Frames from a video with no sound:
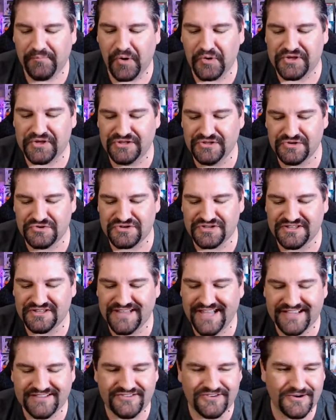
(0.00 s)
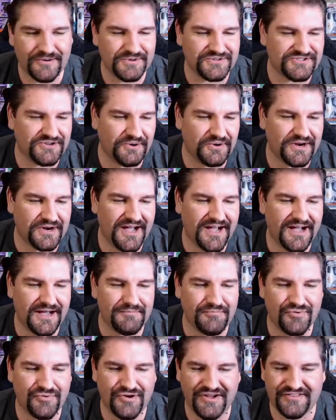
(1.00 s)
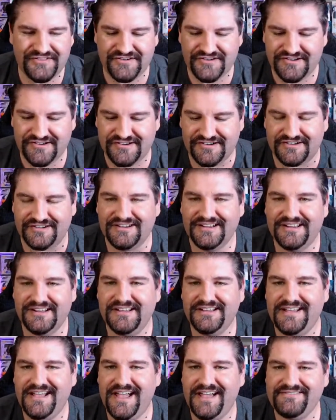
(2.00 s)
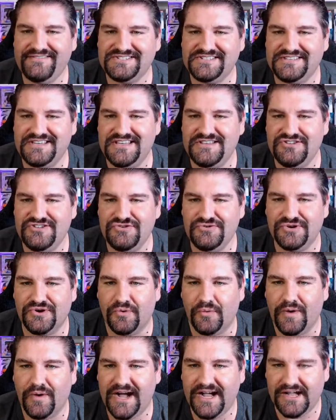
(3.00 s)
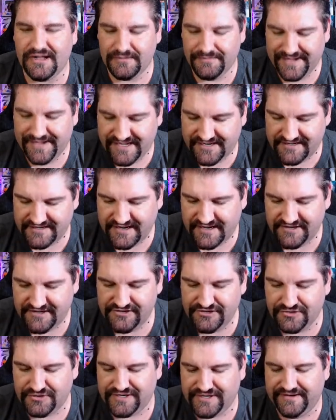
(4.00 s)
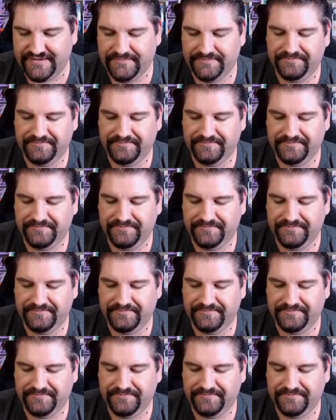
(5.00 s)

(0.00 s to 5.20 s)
Pokelu Collector, what's going on, brother? Haven't seen you in a while, man. How you doing?